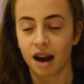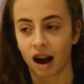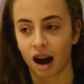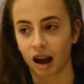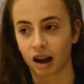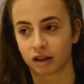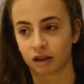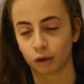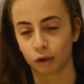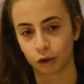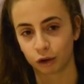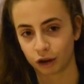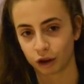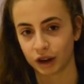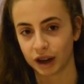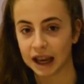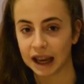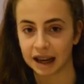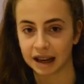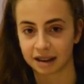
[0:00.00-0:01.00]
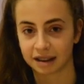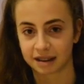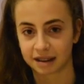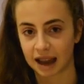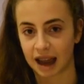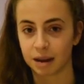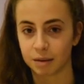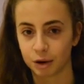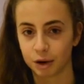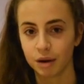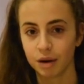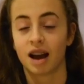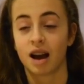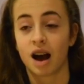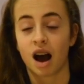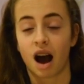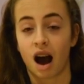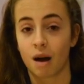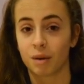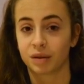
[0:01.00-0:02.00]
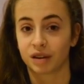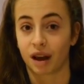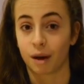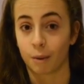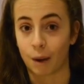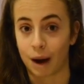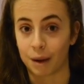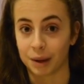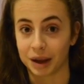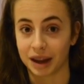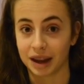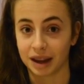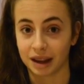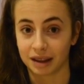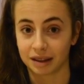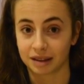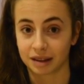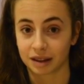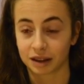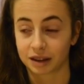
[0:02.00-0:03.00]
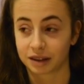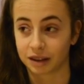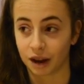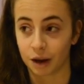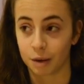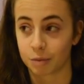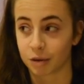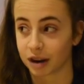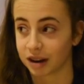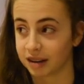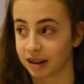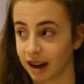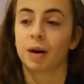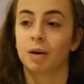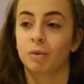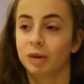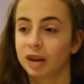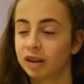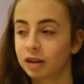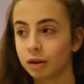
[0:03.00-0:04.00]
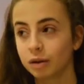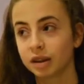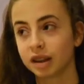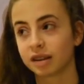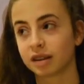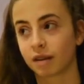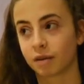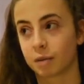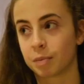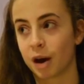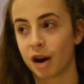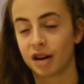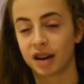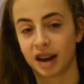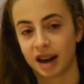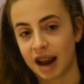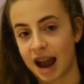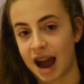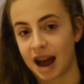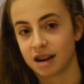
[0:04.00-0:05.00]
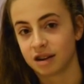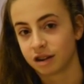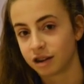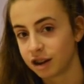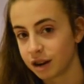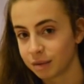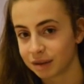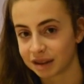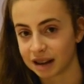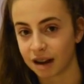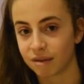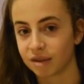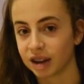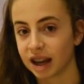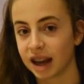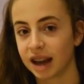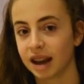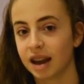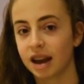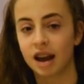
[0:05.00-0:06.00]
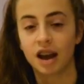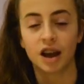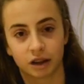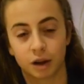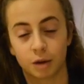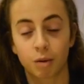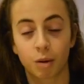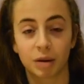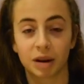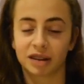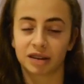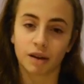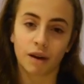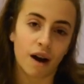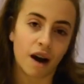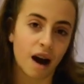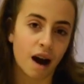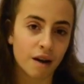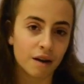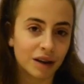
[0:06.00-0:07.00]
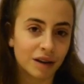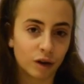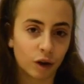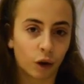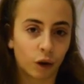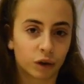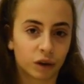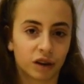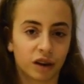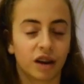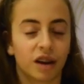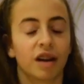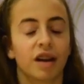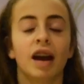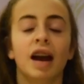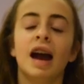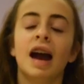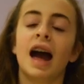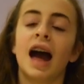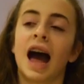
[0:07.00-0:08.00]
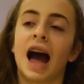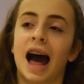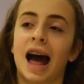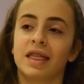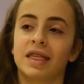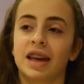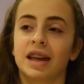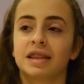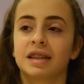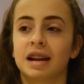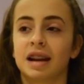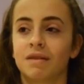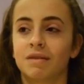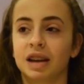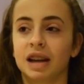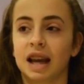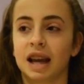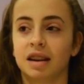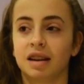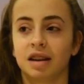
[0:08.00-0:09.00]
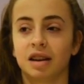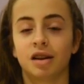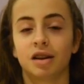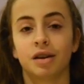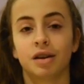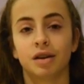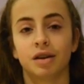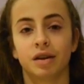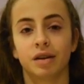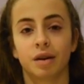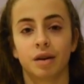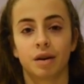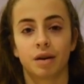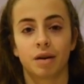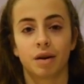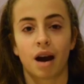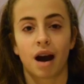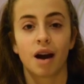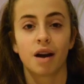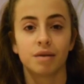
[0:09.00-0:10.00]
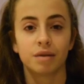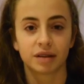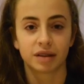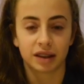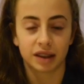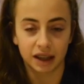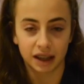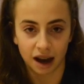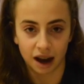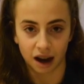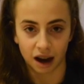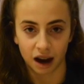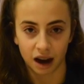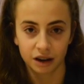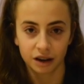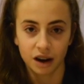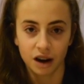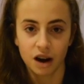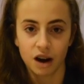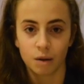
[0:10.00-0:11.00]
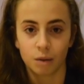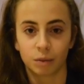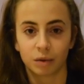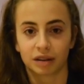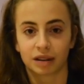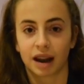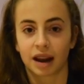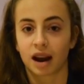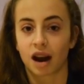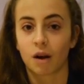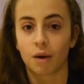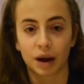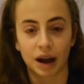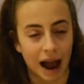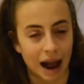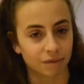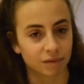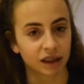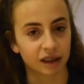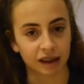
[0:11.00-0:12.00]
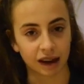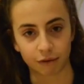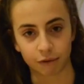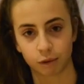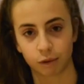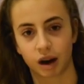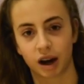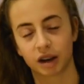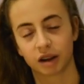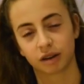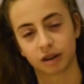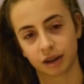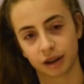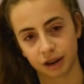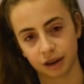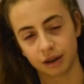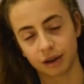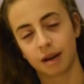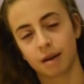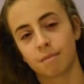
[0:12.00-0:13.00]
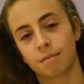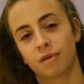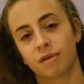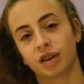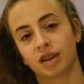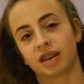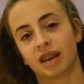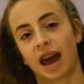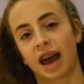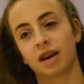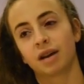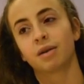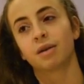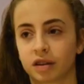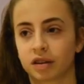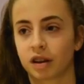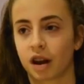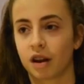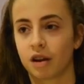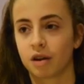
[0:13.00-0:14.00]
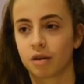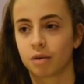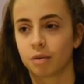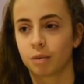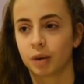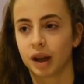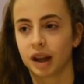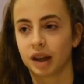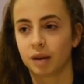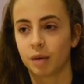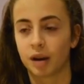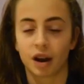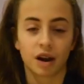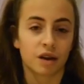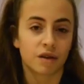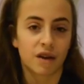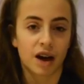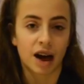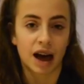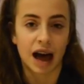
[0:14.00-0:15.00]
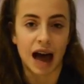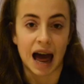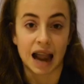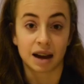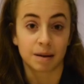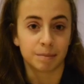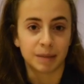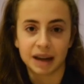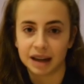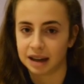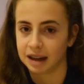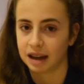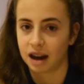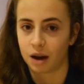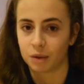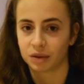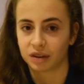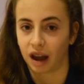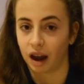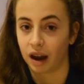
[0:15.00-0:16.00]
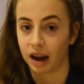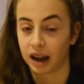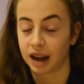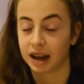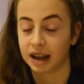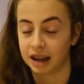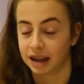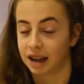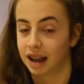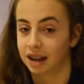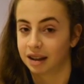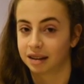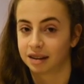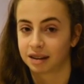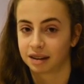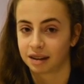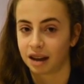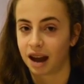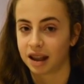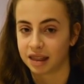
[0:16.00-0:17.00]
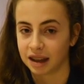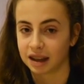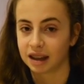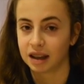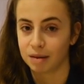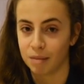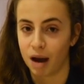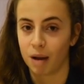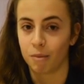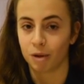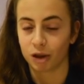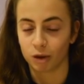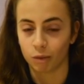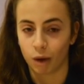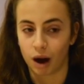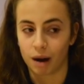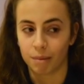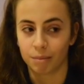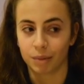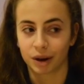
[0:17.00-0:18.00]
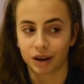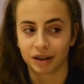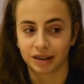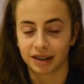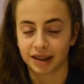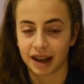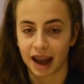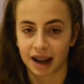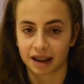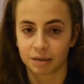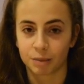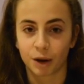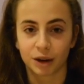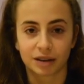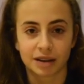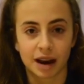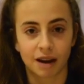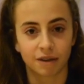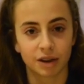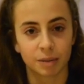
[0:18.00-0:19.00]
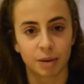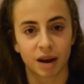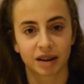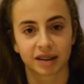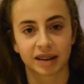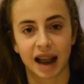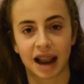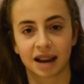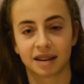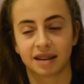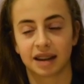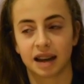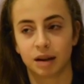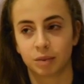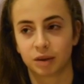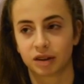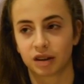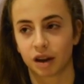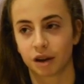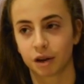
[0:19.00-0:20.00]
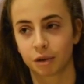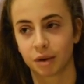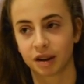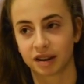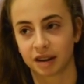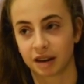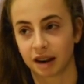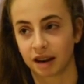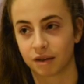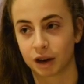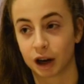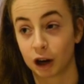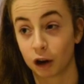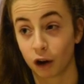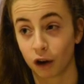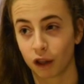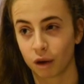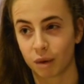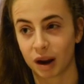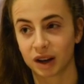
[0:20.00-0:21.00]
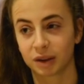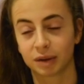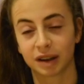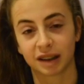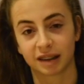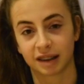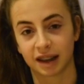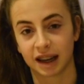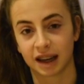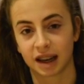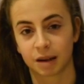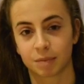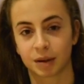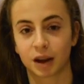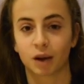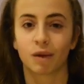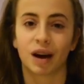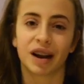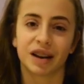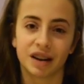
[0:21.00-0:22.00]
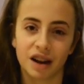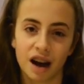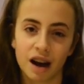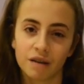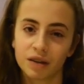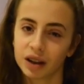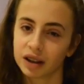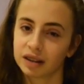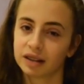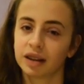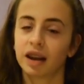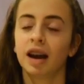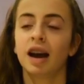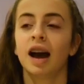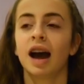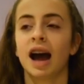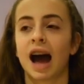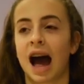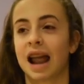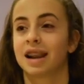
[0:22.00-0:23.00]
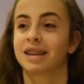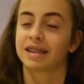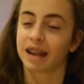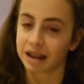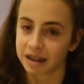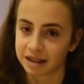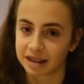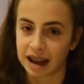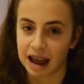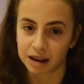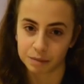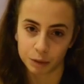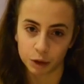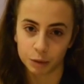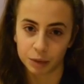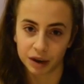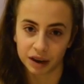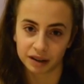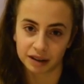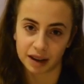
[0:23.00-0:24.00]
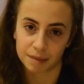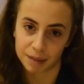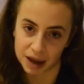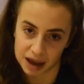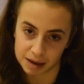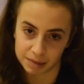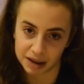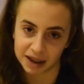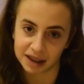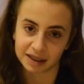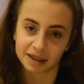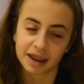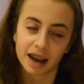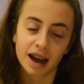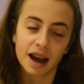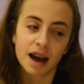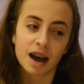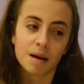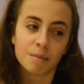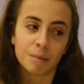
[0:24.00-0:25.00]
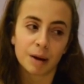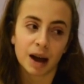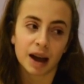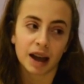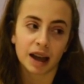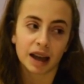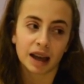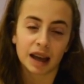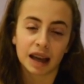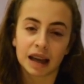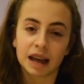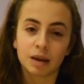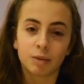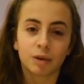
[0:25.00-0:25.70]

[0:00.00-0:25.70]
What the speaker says: I saw Johnny in his stable. I was like, wow, he is so pretty. But we saw this other pony and she was lovely. You probably saw her in the vlog too. And then the lovely lady who owned the yard was like, oh, I have this other one too for sale. So we went over and immediately I was like, I think he might be the one, because he had the most lovely personality. He was so inquisitive, and a lot of the ones we've seen have been quite nervous, and it's understandable because they're babies. But he